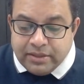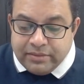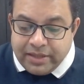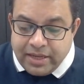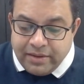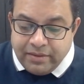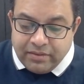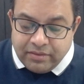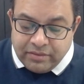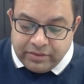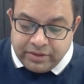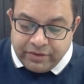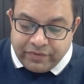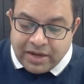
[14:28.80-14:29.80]
Then
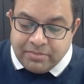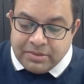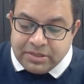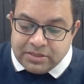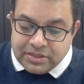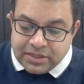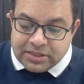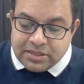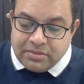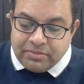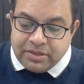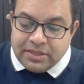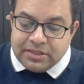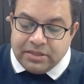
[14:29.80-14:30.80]
defilement, sixth
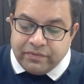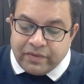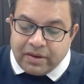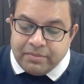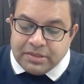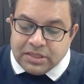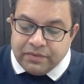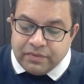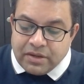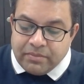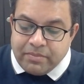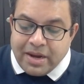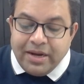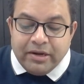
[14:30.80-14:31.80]
number is defilements given
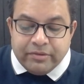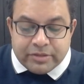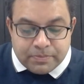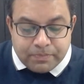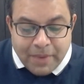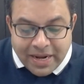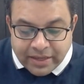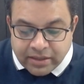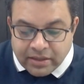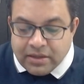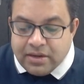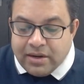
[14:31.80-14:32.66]
up by dispelling.